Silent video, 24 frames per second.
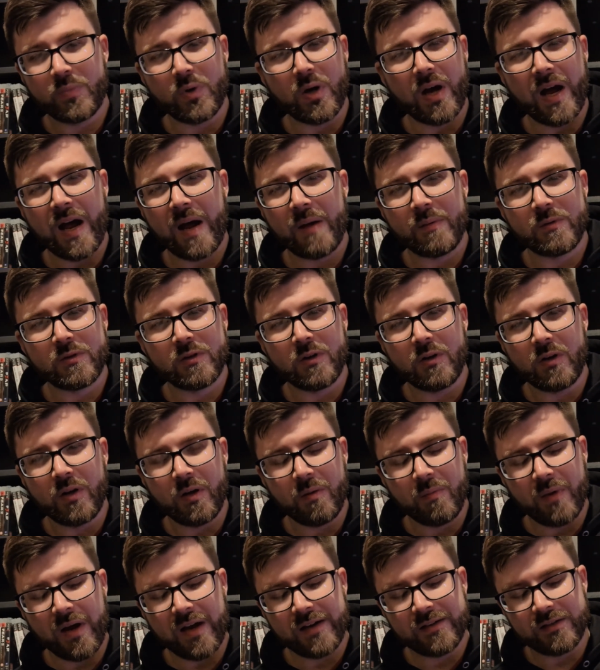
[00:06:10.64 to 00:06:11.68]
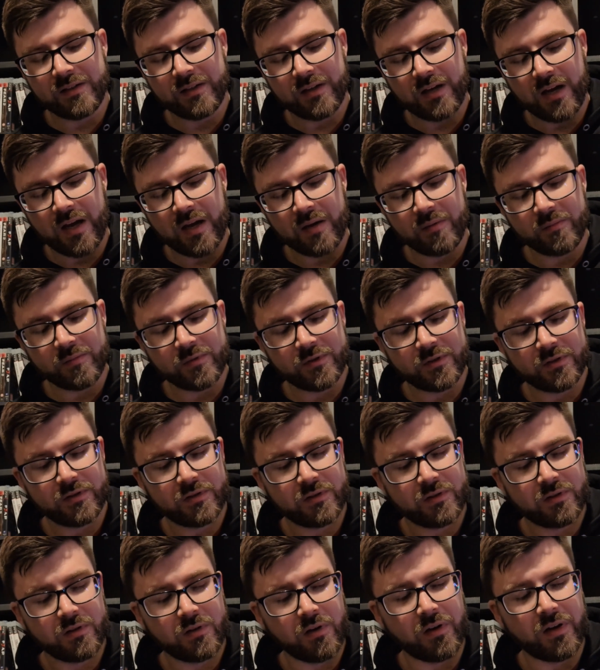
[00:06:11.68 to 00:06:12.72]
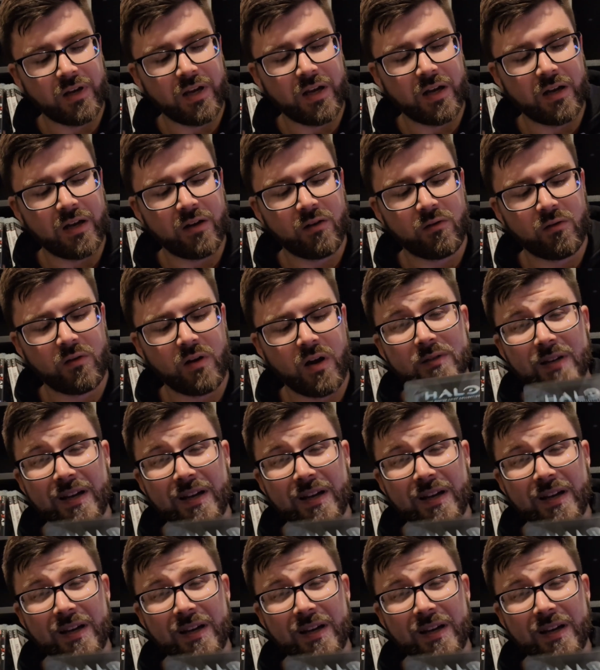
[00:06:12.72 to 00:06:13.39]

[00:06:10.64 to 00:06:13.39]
But absolutely amazing games on here.